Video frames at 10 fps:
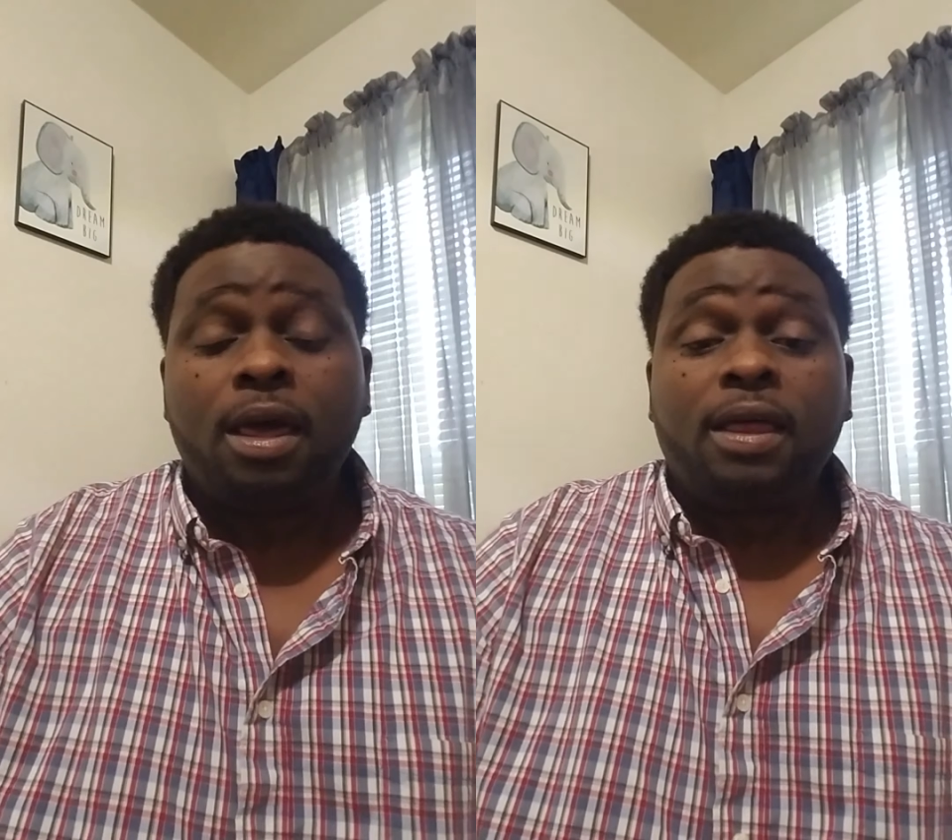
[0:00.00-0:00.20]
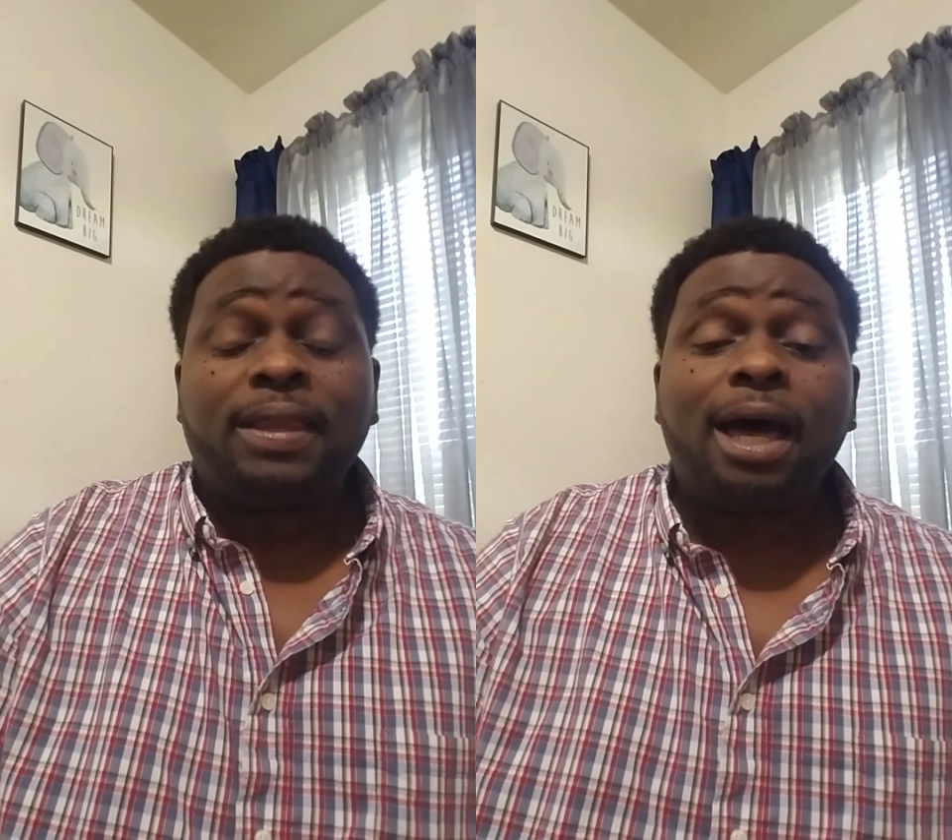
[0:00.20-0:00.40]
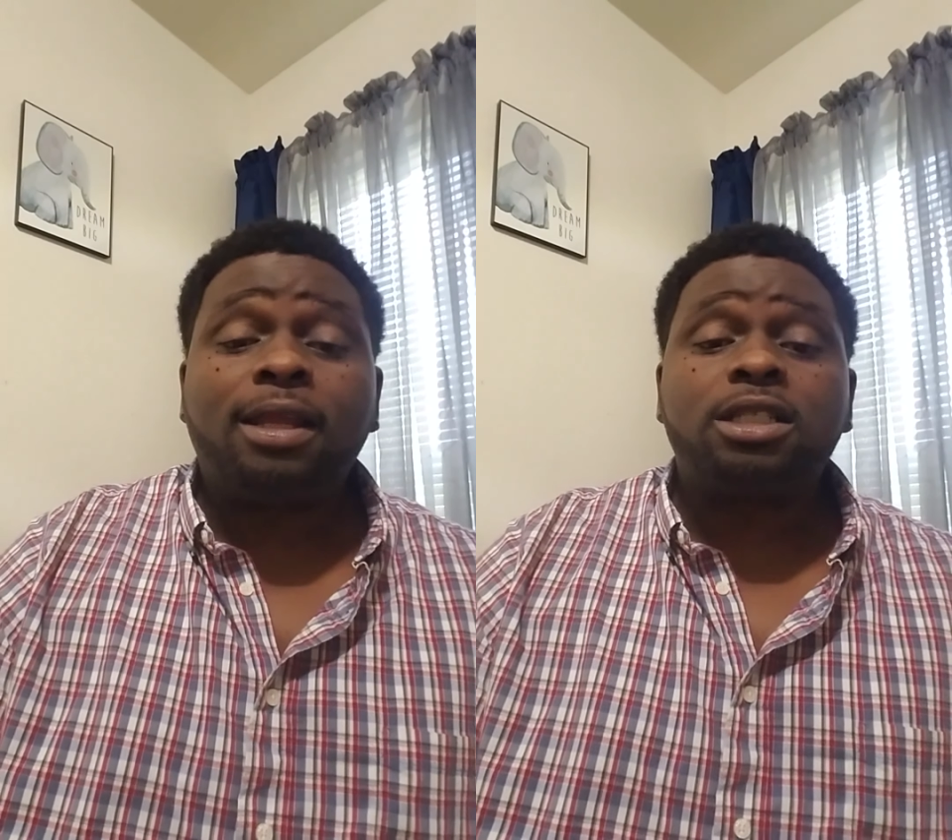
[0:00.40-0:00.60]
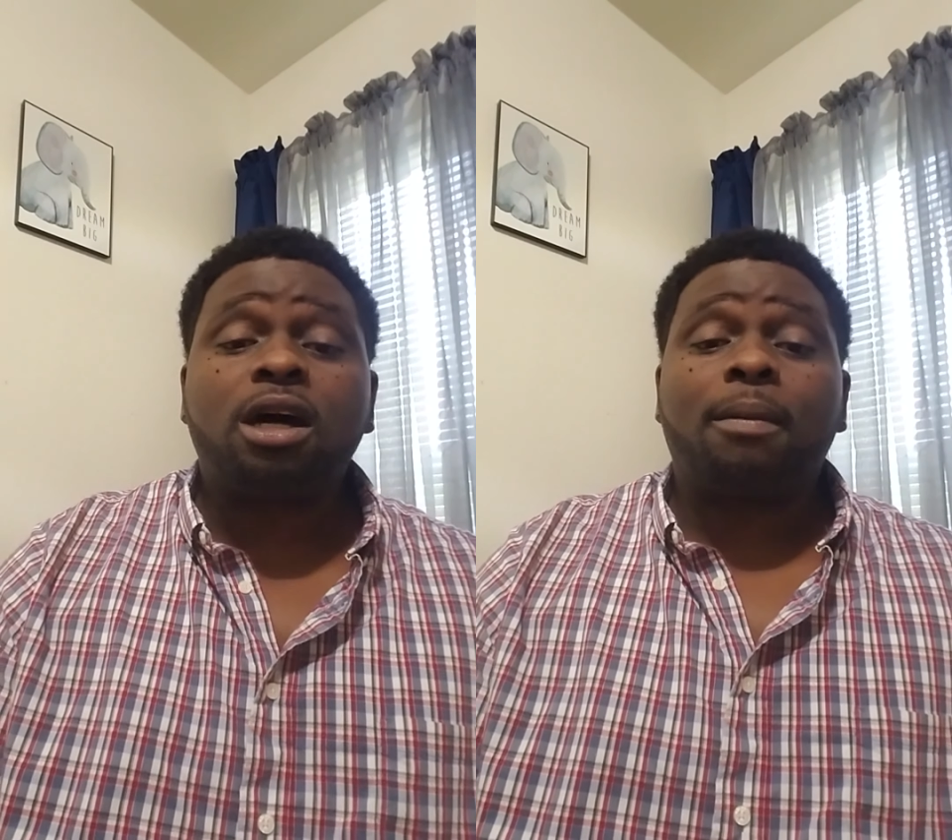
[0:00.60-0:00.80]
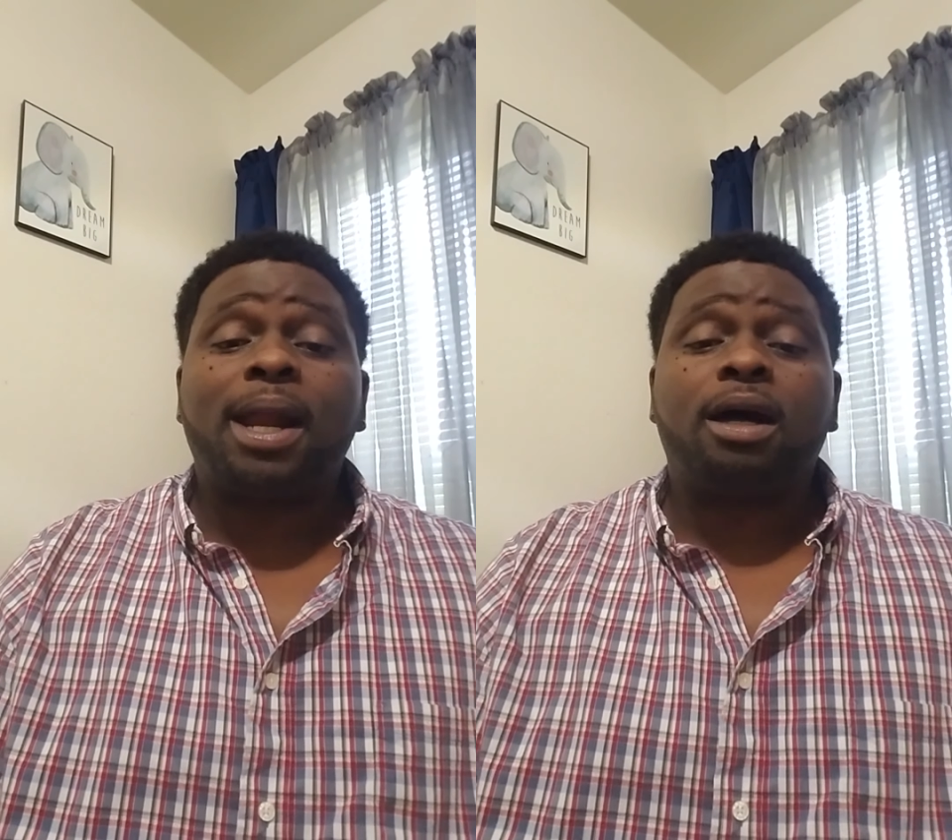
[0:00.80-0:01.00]
Now let's
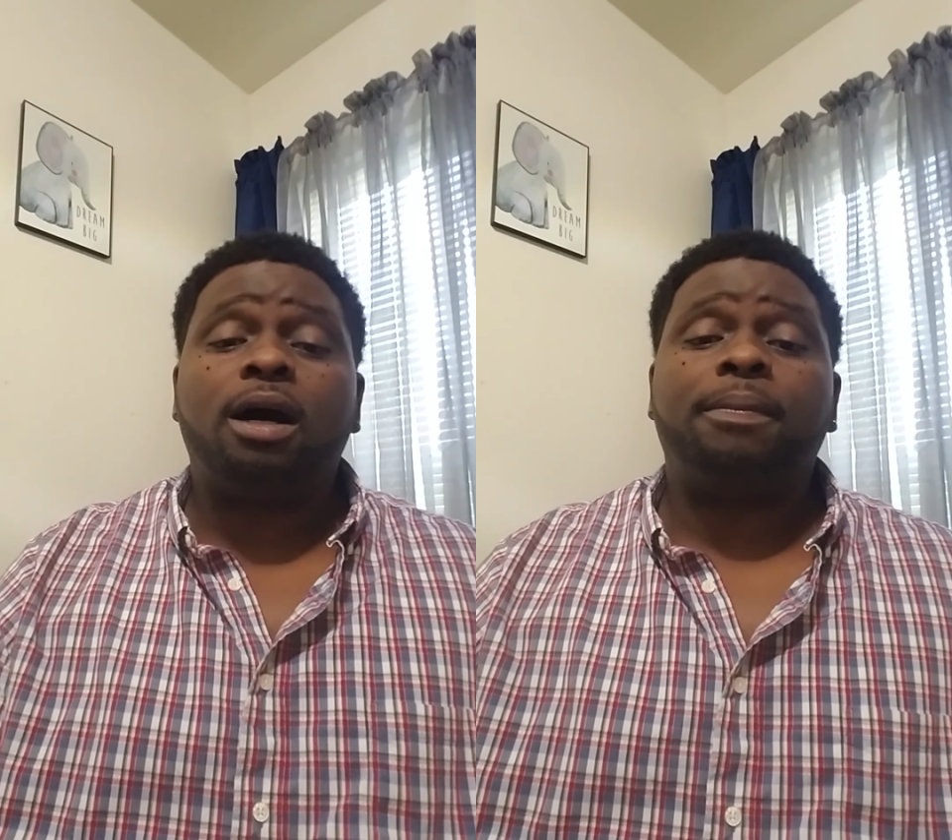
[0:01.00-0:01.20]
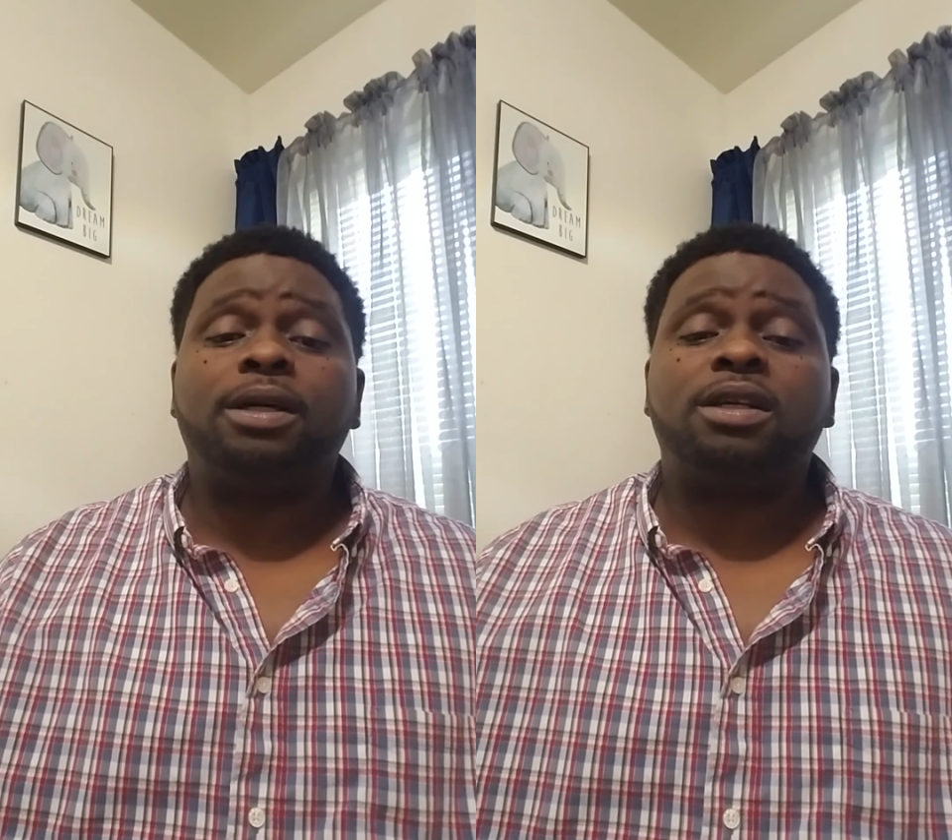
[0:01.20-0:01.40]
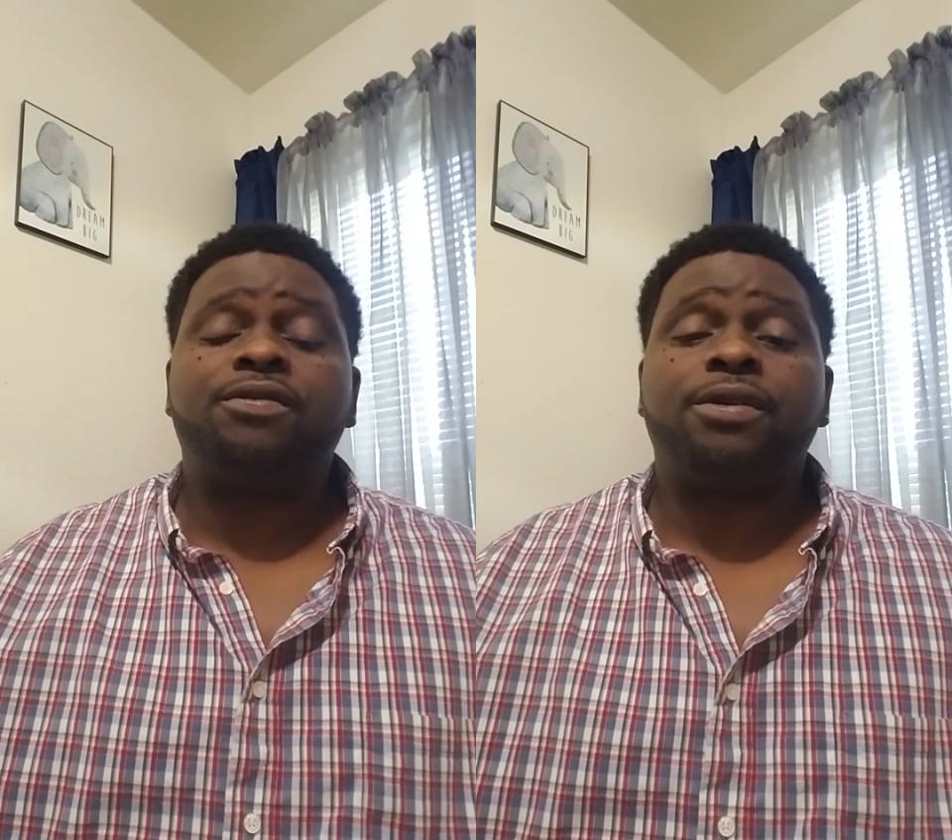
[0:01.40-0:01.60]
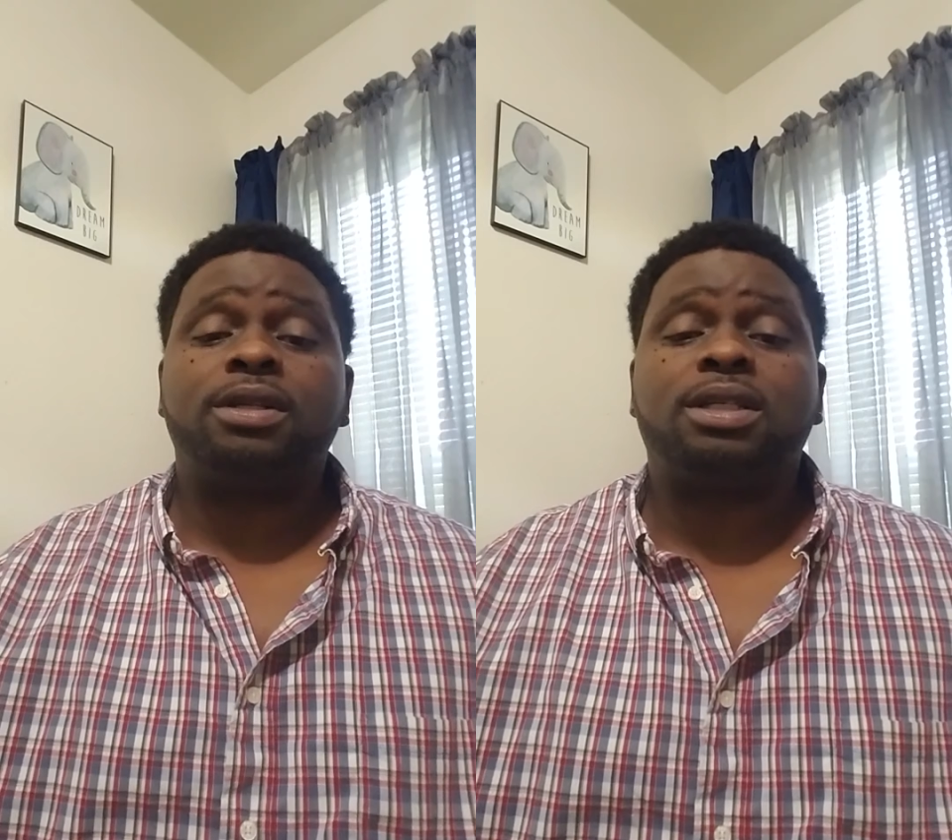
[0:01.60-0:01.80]
talk about a couple of different